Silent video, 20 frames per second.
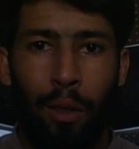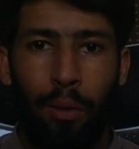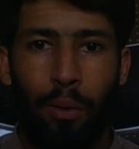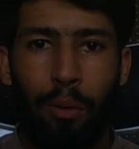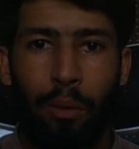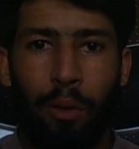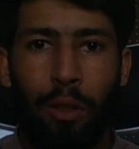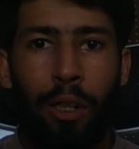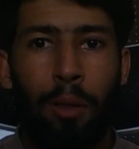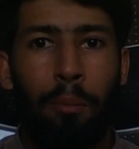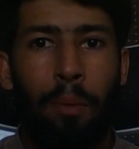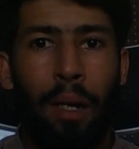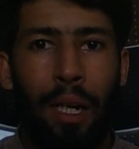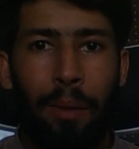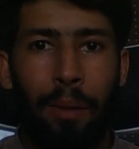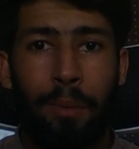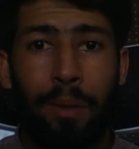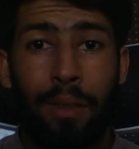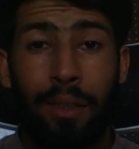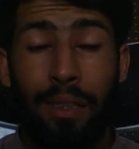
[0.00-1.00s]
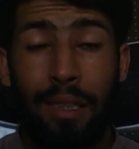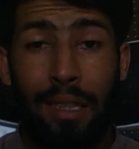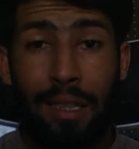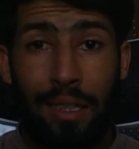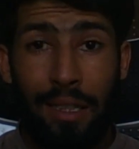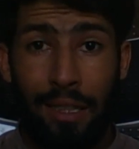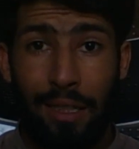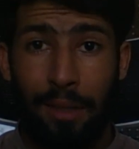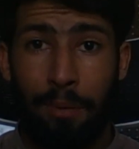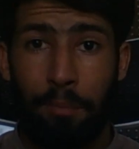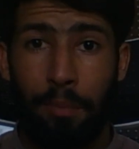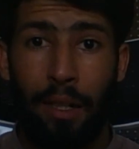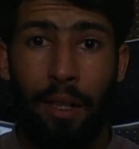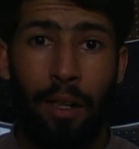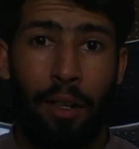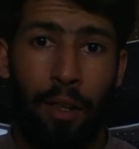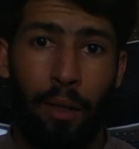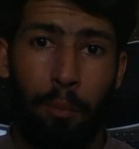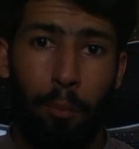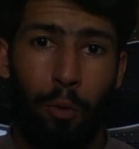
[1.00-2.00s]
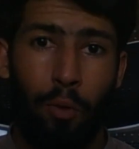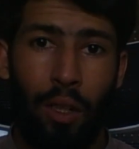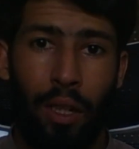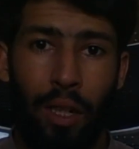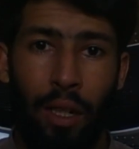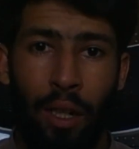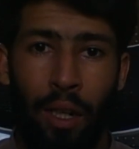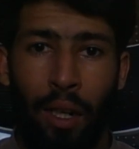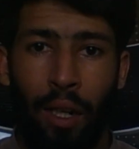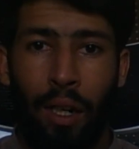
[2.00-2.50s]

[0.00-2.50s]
Google My Business spend removal.